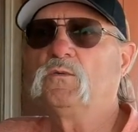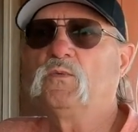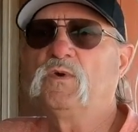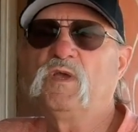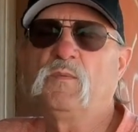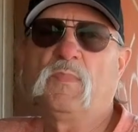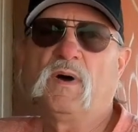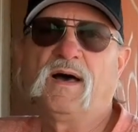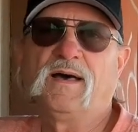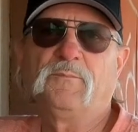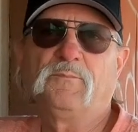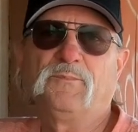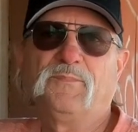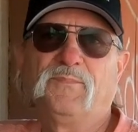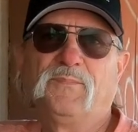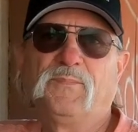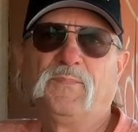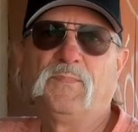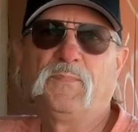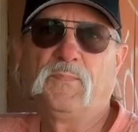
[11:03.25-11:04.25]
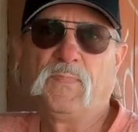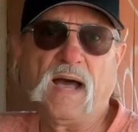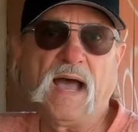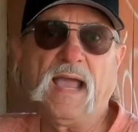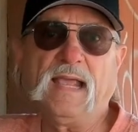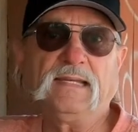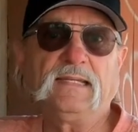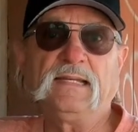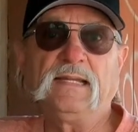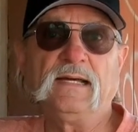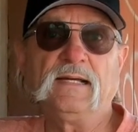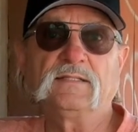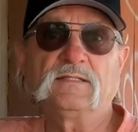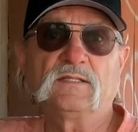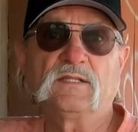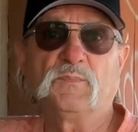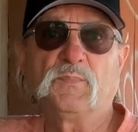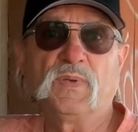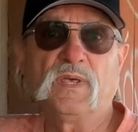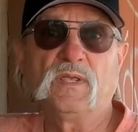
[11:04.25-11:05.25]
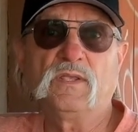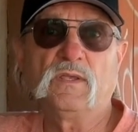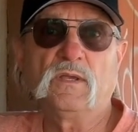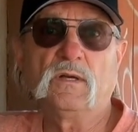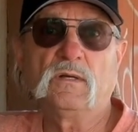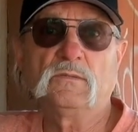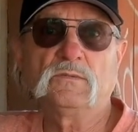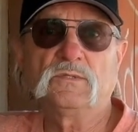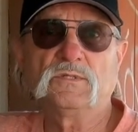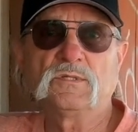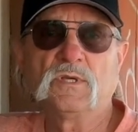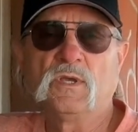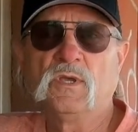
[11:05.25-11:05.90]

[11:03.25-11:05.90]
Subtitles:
We bought pine nuts, the piñons.